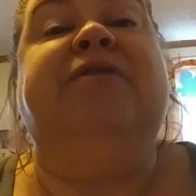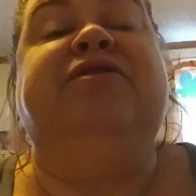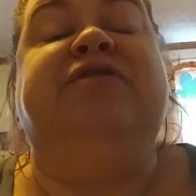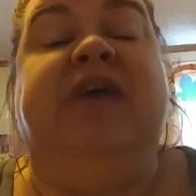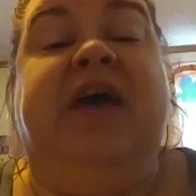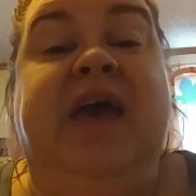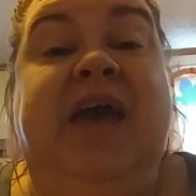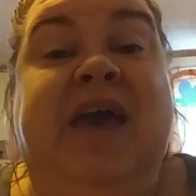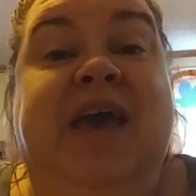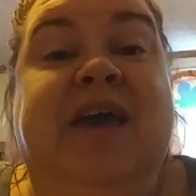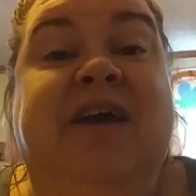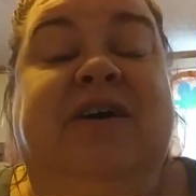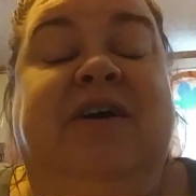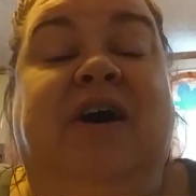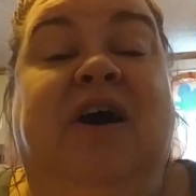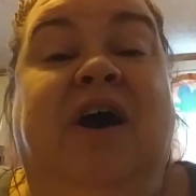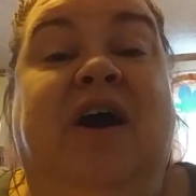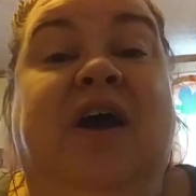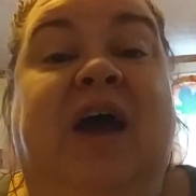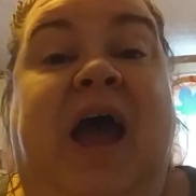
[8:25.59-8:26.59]
They
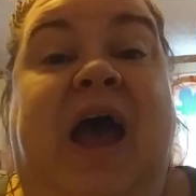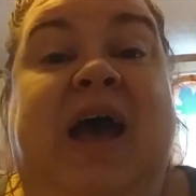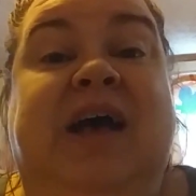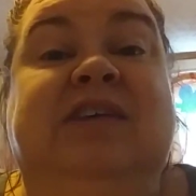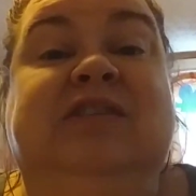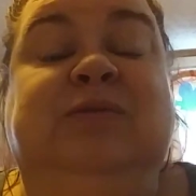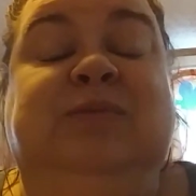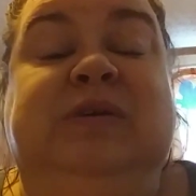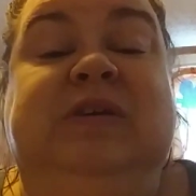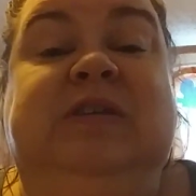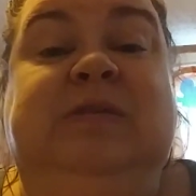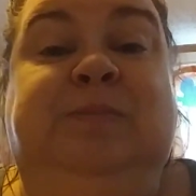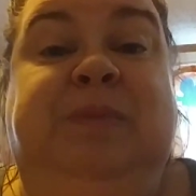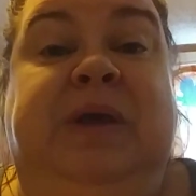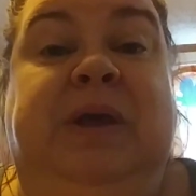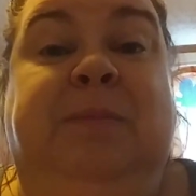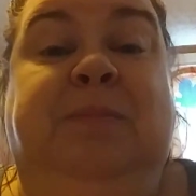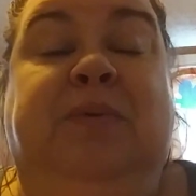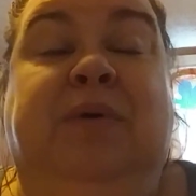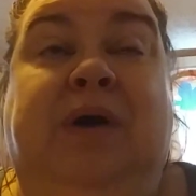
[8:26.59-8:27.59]
are, as we
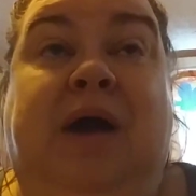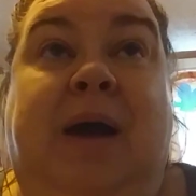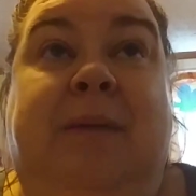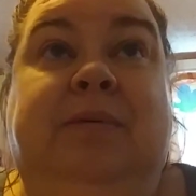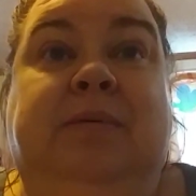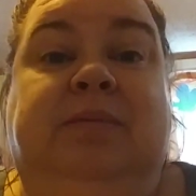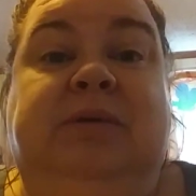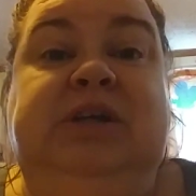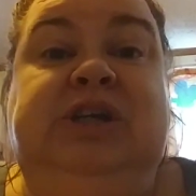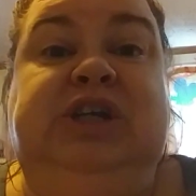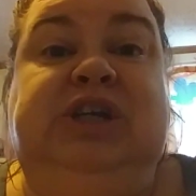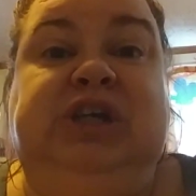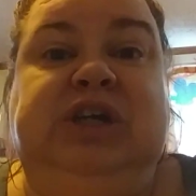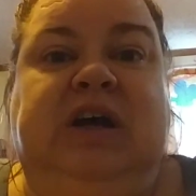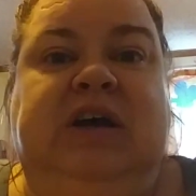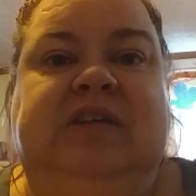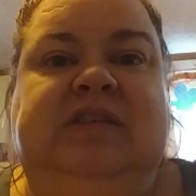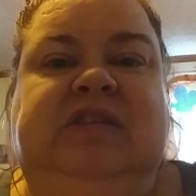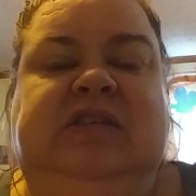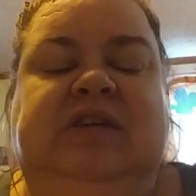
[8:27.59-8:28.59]
speak, probably
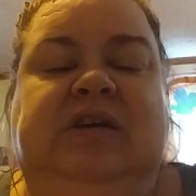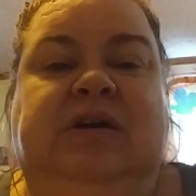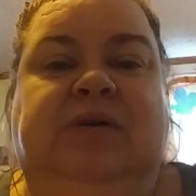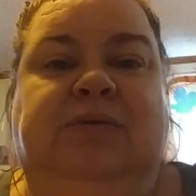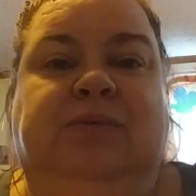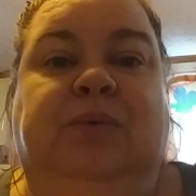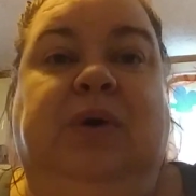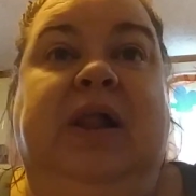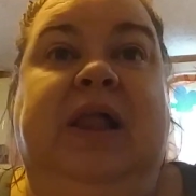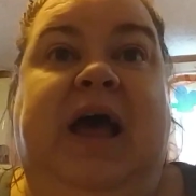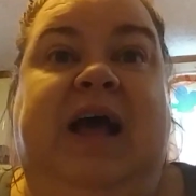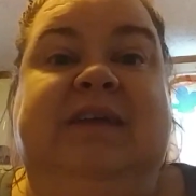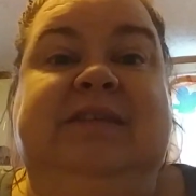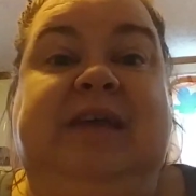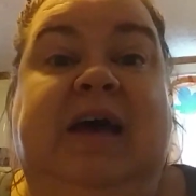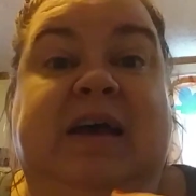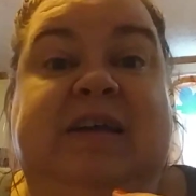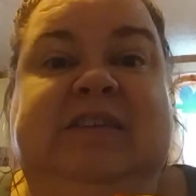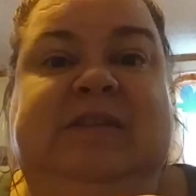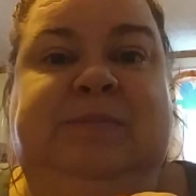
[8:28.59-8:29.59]
just, uh, well, as
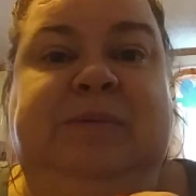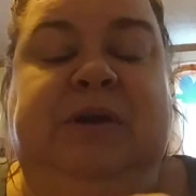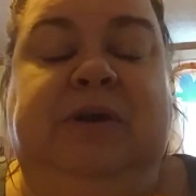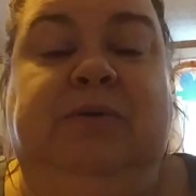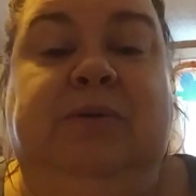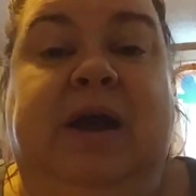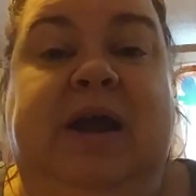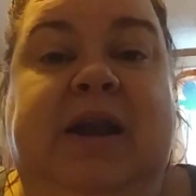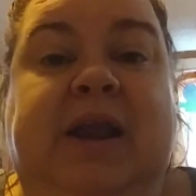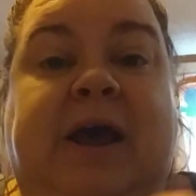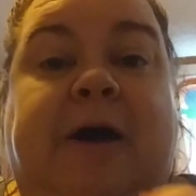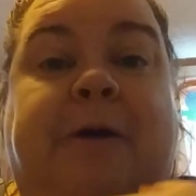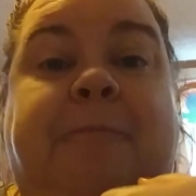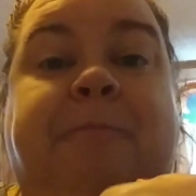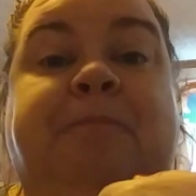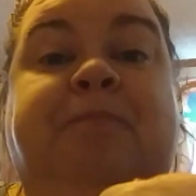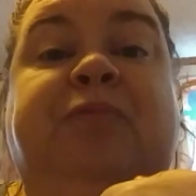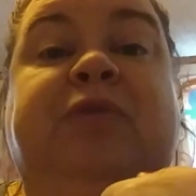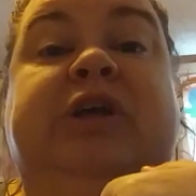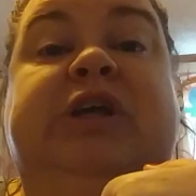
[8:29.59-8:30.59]
I speak right now,
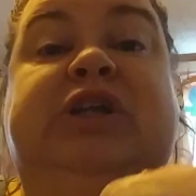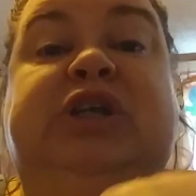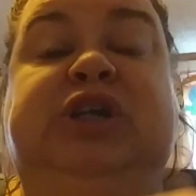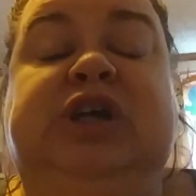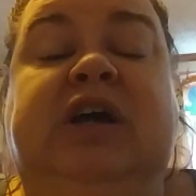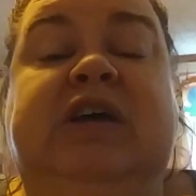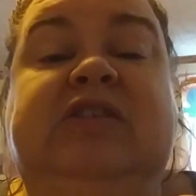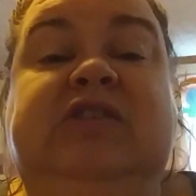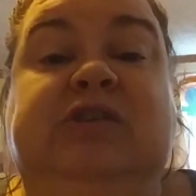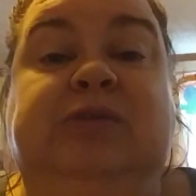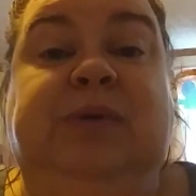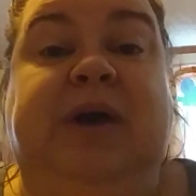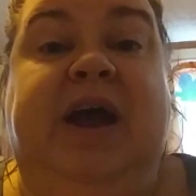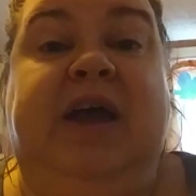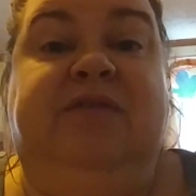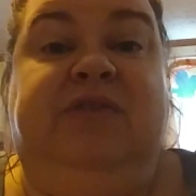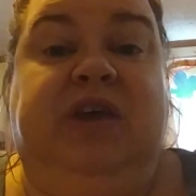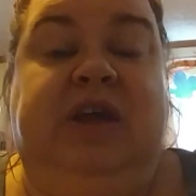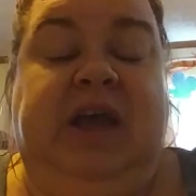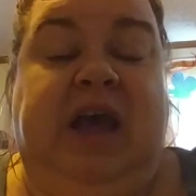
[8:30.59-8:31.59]
just
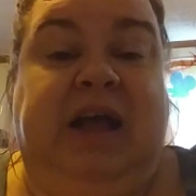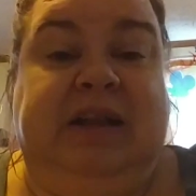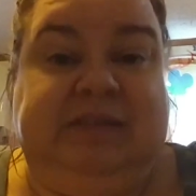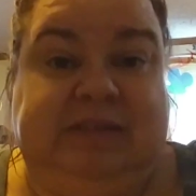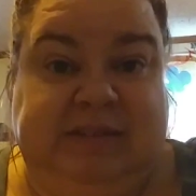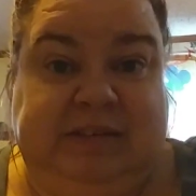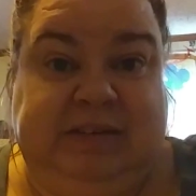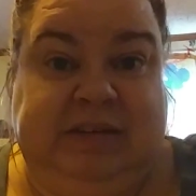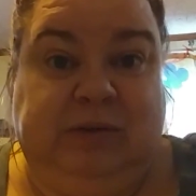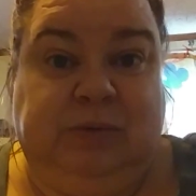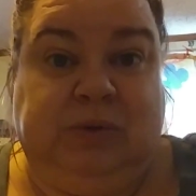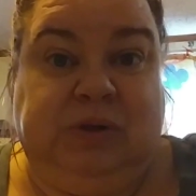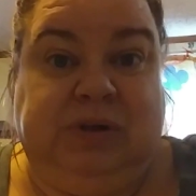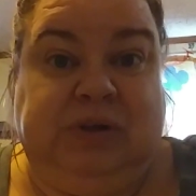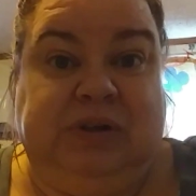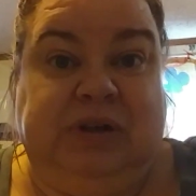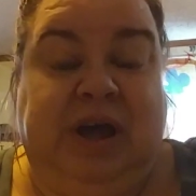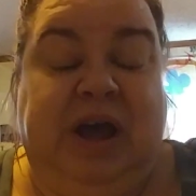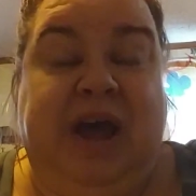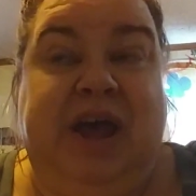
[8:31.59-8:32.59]
arriving at Disney
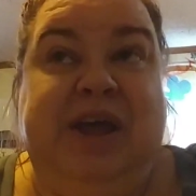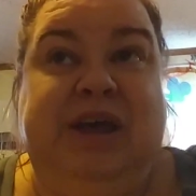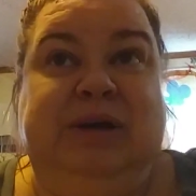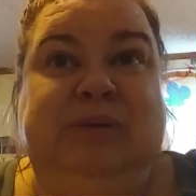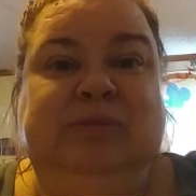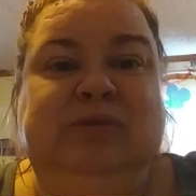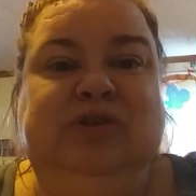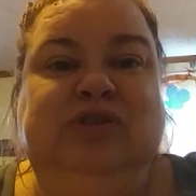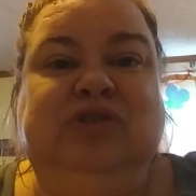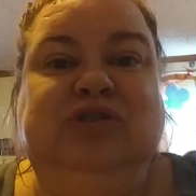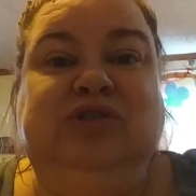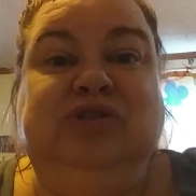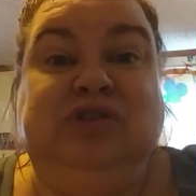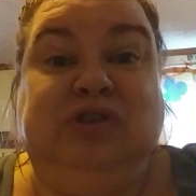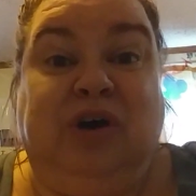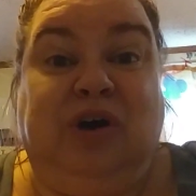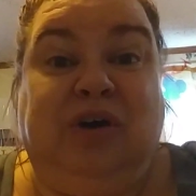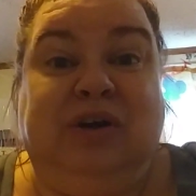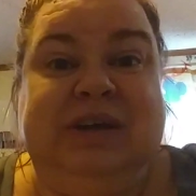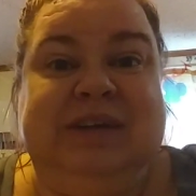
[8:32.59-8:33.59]
World. I am
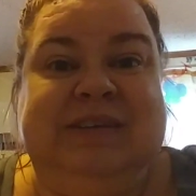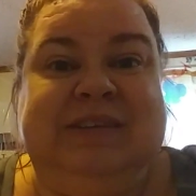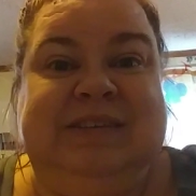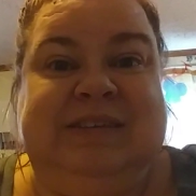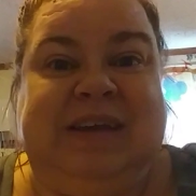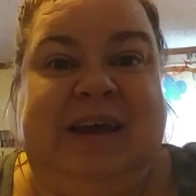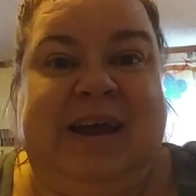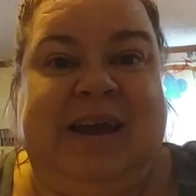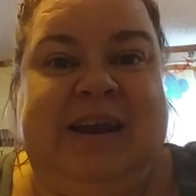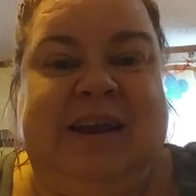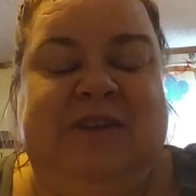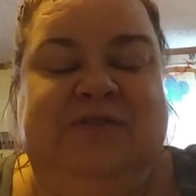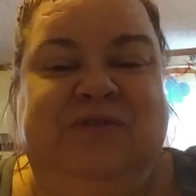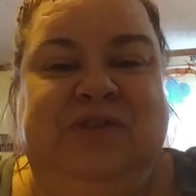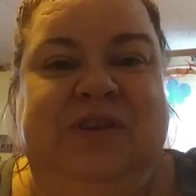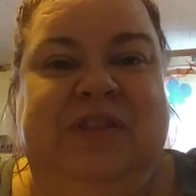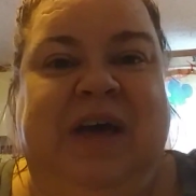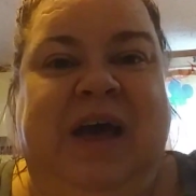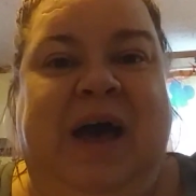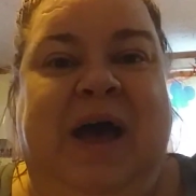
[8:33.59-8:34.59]
so excited
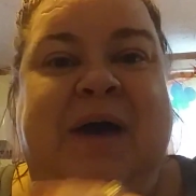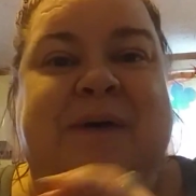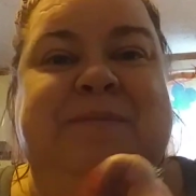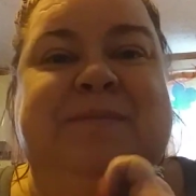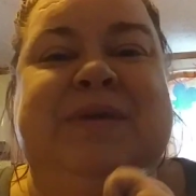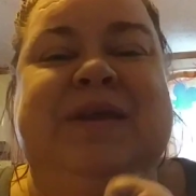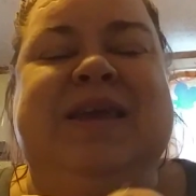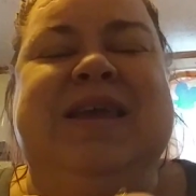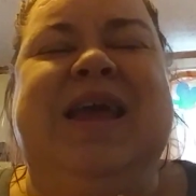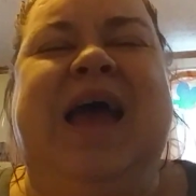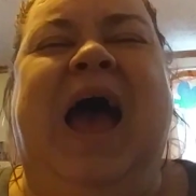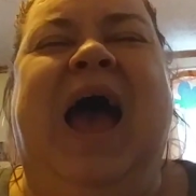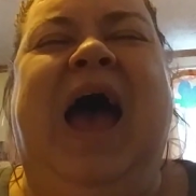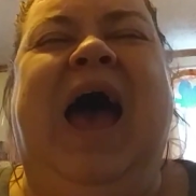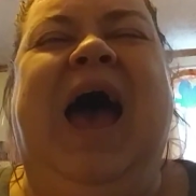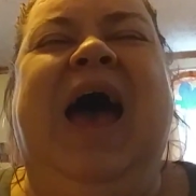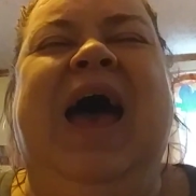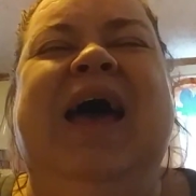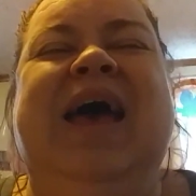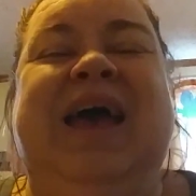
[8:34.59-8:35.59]
for them.
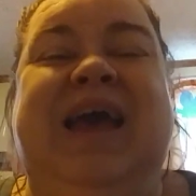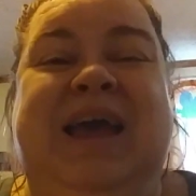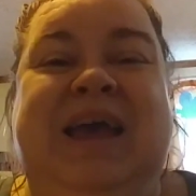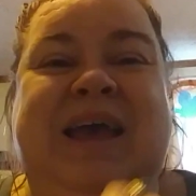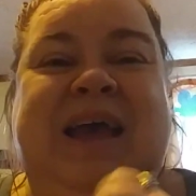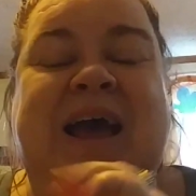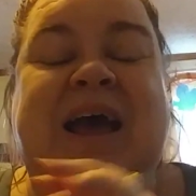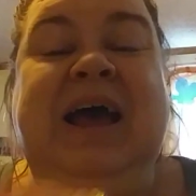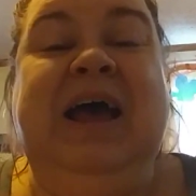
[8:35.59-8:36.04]
Yay!